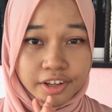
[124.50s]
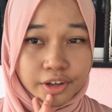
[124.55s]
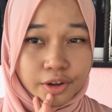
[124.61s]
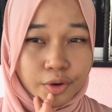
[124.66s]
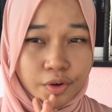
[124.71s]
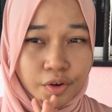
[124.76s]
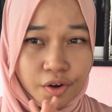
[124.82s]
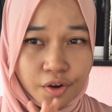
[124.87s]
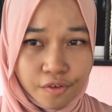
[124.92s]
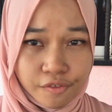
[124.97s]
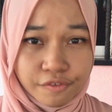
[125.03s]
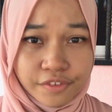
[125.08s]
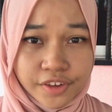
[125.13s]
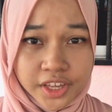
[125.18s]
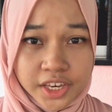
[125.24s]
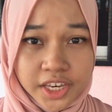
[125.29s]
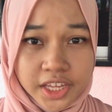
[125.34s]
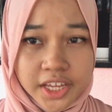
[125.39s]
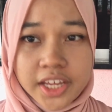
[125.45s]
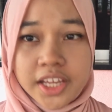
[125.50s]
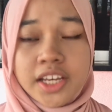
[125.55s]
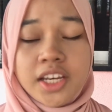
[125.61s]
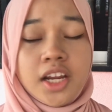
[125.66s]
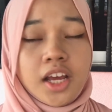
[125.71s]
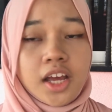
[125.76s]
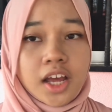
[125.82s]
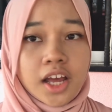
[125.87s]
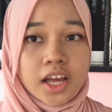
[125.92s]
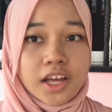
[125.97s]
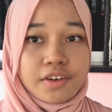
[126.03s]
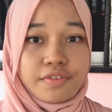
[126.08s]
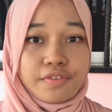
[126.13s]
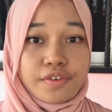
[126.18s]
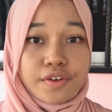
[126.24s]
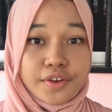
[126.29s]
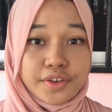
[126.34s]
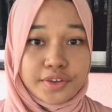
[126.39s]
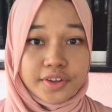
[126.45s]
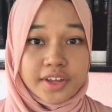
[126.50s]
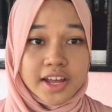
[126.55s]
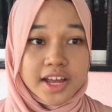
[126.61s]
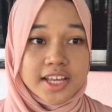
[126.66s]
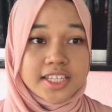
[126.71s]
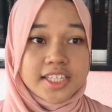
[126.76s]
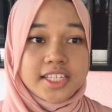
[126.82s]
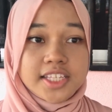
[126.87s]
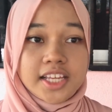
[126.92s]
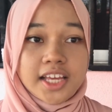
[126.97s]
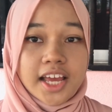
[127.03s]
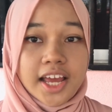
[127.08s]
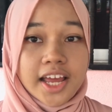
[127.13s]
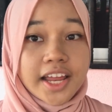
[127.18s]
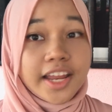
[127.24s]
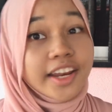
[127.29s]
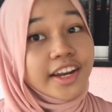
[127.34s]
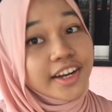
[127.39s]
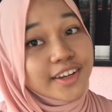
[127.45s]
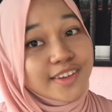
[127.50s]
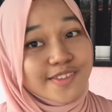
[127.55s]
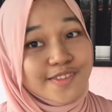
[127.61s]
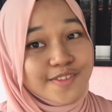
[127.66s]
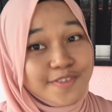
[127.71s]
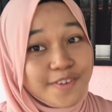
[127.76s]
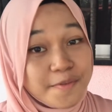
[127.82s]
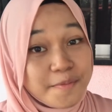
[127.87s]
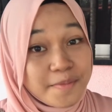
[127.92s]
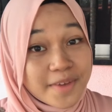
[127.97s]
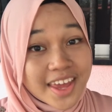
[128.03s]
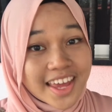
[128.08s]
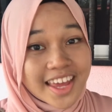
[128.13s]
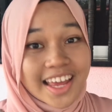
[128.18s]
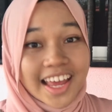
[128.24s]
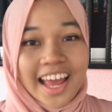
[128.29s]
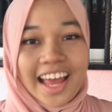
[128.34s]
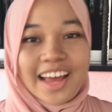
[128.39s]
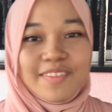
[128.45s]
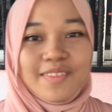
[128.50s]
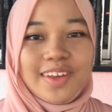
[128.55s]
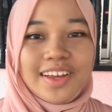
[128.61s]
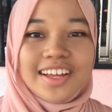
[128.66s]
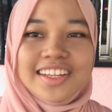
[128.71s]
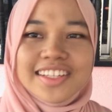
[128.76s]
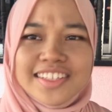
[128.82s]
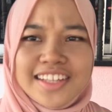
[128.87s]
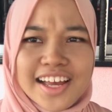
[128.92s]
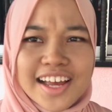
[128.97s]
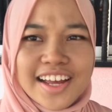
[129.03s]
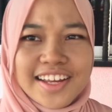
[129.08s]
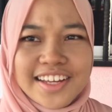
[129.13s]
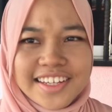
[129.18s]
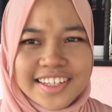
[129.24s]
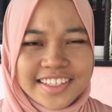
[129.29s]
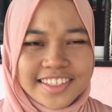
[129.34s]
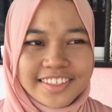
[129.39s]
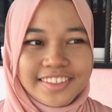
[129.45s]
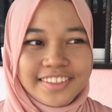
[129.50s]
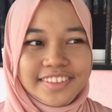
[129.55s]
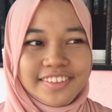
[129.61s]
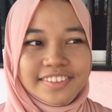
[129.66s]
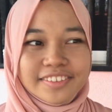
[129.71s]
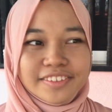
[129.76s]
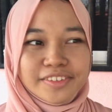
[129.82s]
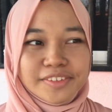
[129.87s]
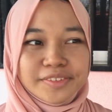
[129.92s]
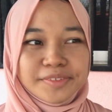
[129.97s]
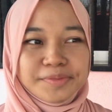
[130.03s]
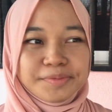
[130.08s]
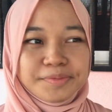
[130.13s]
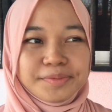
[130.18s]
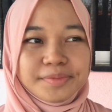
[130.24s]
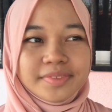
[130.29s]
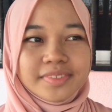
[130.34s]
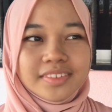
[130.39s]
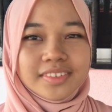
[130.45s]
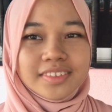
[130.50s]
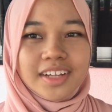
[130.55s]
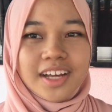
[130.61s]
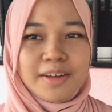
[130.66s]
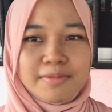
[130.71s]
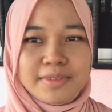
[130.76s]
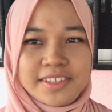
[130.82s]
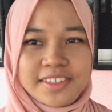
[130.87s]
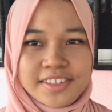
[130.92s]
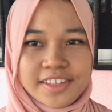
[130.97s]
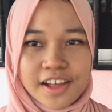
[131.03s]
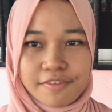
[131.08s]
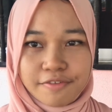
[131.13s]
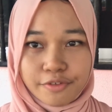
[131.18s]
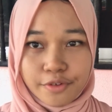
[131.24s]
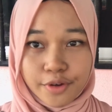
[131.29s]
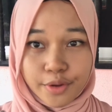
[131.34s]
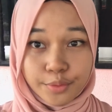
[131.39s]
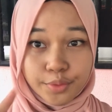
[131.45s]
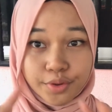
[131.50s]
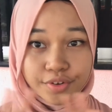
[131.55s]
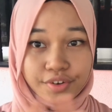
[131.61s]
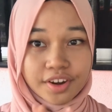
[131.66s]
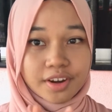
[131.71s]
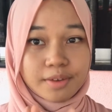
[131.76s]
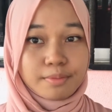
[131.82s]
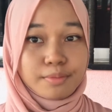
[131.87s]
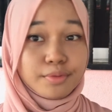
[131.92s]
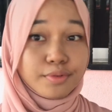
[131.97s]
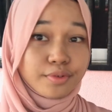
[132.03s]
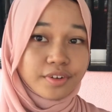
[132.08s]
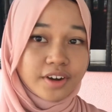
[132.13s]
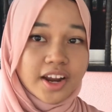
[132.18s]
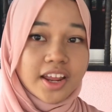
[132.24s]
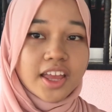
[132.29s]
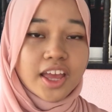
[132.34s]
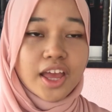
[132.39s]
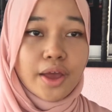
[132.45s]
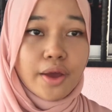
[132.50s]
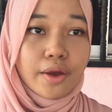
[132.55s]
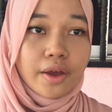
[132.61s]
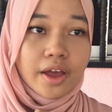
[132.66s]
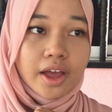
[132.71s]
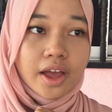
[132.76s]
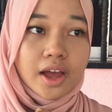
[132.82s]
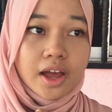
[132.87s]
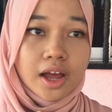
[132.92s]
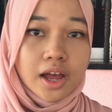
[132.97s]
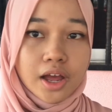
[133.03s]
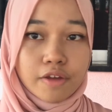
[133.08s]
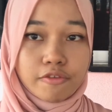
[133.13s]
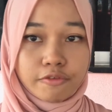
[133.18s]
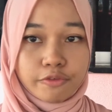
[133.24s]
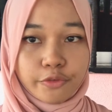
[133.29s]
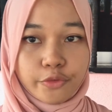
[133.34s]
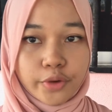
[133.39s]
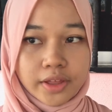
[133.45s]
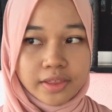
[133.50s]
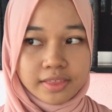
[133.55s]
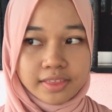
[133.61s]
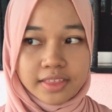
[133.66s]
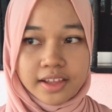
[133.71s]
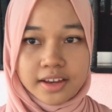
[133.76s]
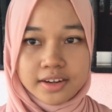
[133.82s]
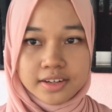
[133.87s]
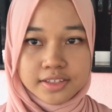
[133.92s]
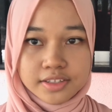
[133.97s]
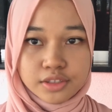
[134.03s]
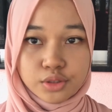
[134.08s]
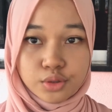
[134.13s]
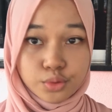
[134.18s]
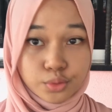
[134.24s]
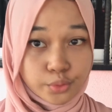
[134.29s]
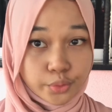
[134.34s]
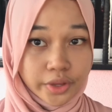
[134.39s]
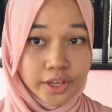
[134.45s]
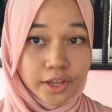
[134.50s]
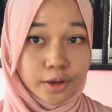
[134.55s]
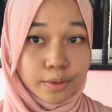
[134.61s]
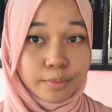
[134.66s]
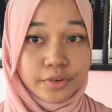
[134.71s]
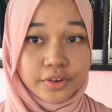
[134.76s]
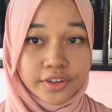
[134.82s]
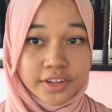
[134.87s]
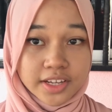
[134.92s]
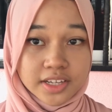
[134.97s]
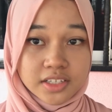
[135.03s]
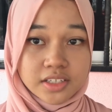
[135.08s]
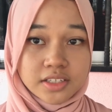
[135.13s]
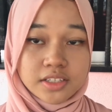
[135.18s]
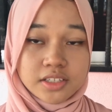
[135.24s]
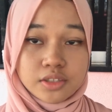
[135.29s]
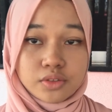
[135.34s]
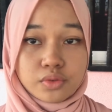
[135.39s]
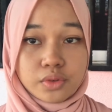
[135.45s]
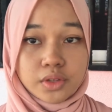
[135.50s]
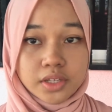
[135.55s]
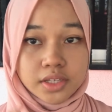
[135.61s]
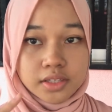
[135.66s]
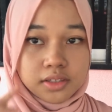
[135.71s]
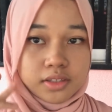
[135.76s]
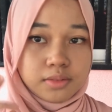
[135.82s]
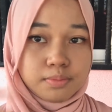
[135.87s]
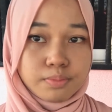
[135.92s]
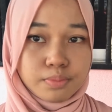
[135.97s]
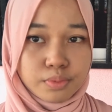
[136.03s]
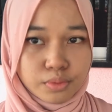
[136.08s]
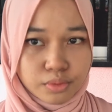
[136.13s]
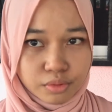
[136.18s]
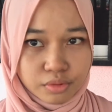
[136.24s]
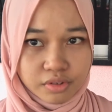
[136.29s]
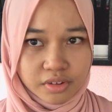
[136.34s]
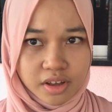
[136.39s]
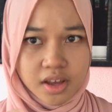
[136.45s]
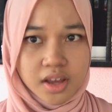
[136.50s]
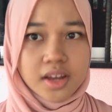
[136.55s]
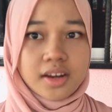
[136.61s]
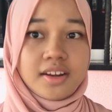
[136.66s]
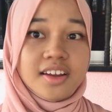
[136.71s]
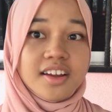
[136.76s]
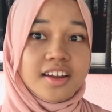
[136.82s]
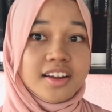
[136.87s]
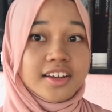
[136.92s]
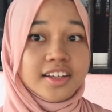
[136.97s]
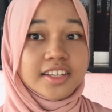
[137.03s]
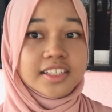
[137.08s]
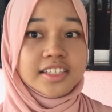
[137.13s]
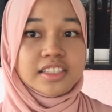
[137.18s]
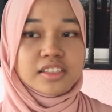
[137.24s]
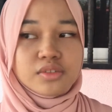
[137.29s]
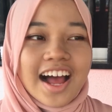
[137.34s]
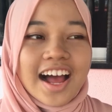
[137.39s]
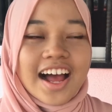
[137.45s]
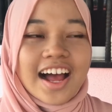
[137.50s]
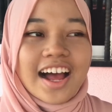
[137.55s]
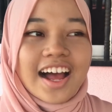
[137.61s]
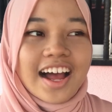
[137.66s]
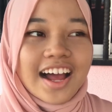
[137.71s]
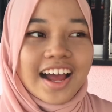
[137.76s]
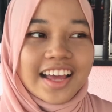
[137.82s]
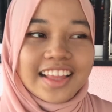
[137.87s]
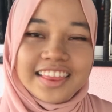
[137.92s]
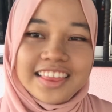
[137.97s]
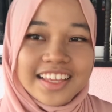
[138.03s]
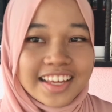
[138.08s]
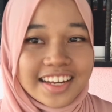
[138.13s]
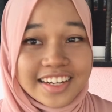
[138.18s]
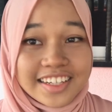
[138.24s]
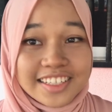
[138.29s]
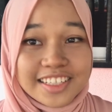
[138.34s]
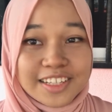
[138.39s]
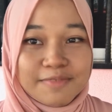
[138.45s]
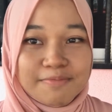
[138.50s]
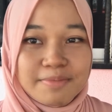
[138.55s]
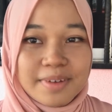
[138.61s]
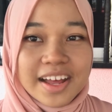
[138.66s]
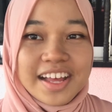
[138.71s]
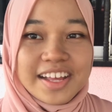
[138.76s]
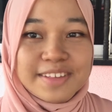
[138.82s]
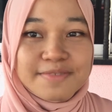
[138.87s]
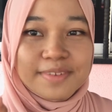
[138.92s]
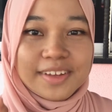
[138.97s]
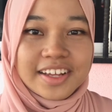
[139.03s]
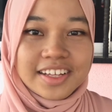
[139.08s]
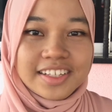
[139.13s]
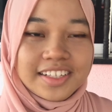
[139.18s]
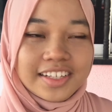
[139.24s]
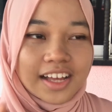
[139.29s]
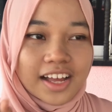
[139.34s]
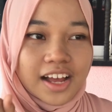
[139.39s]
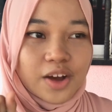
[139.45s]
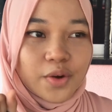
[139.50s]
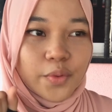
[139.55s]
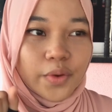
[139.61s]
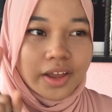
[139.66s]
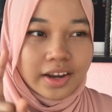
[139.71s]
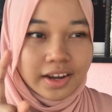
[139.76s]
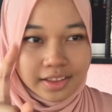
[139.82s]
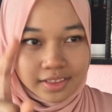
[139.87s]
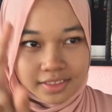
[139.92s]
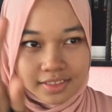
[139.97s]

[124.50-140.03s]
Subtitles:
convenient for you guys and also for me, because I myself, when we read a book, right, when there's two-way communications with the book and us, I think it is the best, because when it